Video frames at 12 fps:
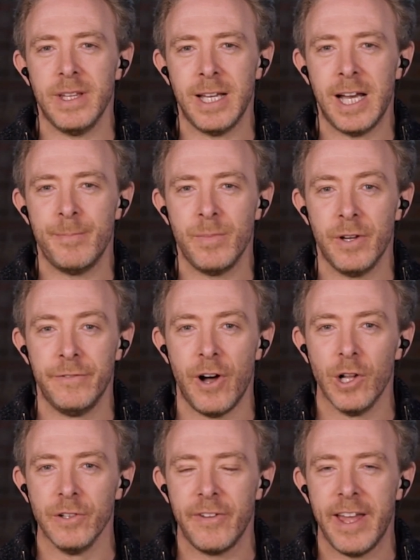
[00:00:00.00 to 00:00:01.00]

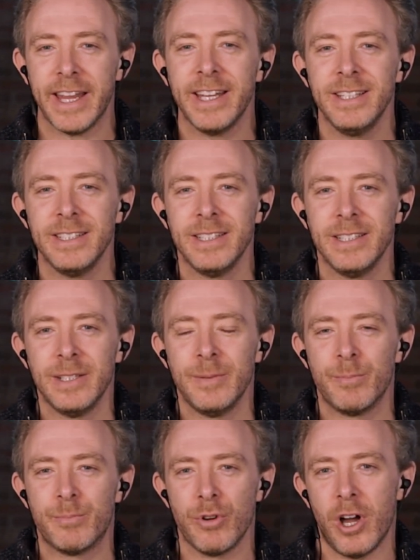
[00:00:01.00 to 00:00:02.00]
evolving
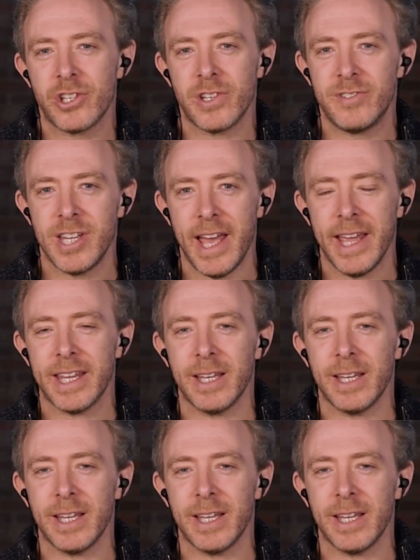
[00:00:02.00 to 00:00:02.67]
branch of tech.